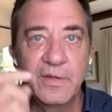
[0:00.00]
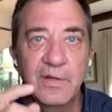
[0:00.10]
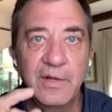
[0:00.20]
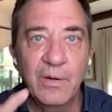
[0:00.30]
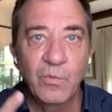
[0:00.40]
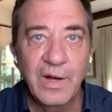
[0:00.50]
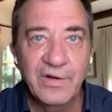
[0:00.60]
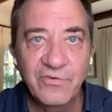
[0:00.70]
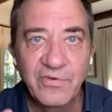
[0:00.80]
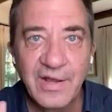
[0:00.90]
now
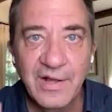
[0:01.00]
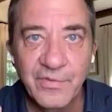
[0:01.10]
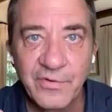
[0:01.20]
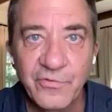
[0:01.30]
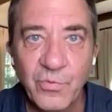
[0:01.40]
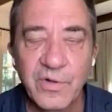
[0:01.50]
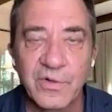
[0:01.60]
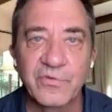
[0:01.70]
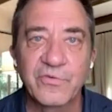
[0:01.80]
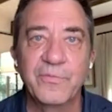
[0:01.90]
watch how this
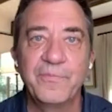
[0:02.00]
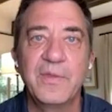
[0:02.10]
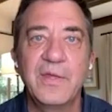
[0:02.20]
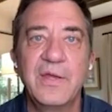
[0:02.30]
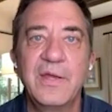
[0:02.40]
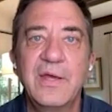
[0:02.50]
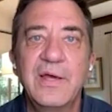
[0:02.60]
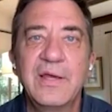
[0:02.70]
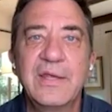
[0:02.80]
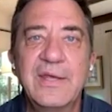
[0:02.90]
works.
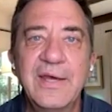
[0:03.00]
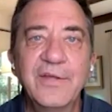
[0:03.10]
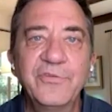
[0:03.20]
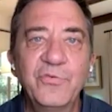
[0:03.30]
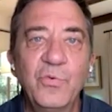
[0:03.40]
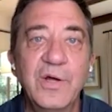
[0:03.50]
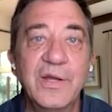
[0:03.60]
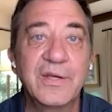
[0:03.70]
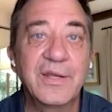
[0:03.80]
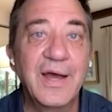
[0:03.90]
Guess
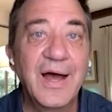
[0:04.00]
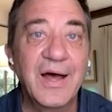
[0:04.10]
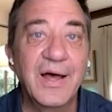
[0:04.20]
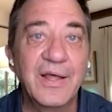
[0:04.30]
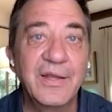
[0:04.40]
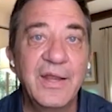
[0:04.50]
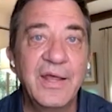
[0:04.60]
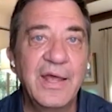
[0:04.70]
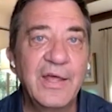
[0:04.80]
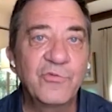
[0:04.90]
what God
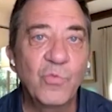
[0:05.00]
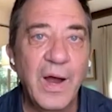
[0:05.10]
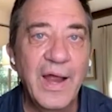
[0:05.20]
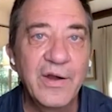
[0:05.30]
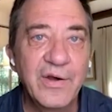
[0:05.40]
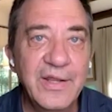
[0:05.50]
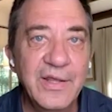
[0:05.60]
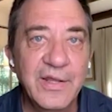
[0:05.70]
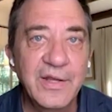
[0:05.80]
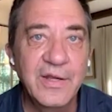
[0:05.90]
has wired
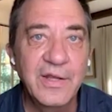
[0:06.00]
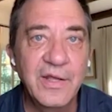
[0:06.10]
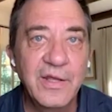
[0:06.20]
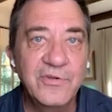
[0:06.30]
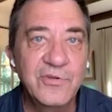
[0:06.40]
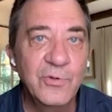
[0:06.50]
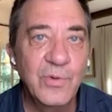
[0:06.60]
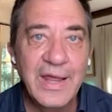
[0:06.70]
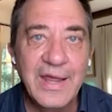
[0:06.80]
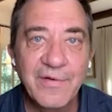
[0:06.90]
in to
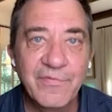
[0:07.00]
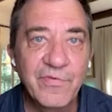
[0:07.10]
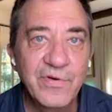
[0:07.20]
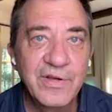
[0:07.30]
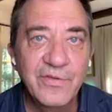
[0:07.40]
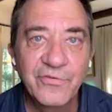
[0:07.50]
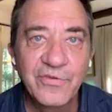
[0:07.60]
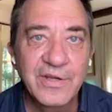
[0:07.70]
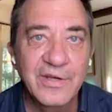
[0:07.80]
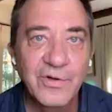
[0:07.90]
every
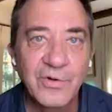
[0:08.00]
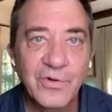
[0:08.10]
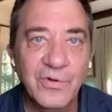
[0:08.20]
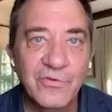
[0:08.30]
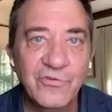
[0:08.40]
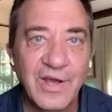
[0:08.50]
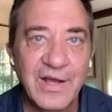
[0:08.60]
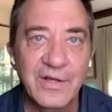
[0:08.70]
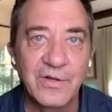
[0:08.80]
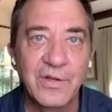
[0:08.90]
single
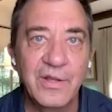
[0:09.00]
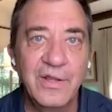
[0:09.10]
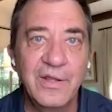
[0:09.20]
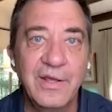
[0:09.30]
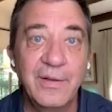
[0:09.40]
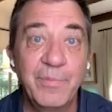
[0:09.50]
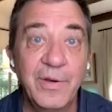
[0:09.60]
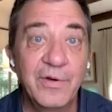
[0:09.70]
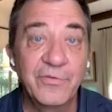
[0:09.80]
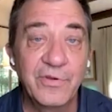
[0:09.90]
child? And
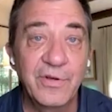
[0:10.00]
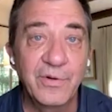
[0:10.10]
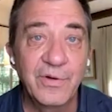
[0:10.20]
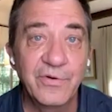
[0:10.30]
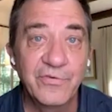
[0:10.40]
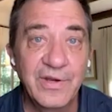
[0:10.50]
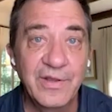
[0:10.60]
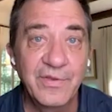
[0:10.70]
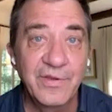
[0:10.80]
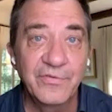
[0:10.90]
parents who don't
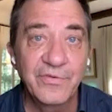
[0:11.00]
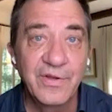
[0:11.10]
understand this